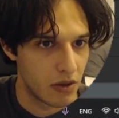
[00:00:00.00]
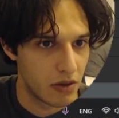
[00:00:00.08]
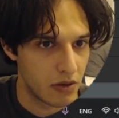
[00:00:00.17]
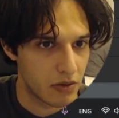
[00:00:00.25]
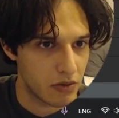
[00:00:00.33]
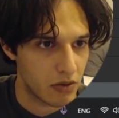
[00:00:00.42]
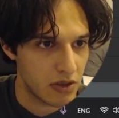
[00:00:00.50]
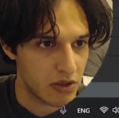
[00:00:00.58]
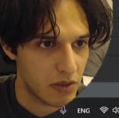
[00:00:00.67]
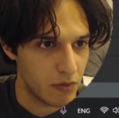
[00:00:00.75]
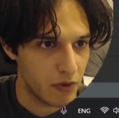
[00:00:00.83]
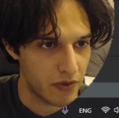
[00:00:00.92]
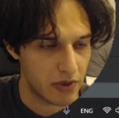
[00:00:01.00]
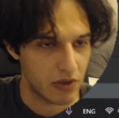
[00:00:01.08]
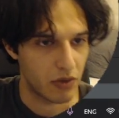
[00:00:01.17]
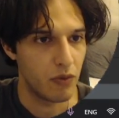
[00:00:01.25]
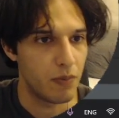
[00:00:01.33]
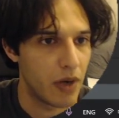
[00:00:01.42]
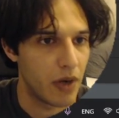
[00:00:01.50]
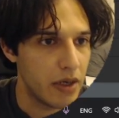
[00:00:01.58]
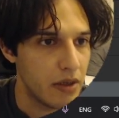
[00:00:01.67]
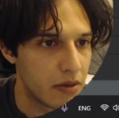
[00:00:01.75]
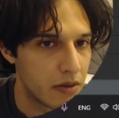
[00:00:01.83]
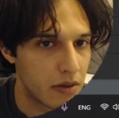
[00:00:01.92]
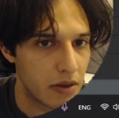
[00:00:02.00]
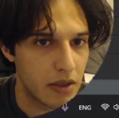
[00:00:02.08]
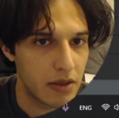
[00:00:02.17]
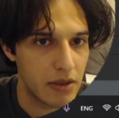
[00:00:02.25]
So let's remove this group by and let's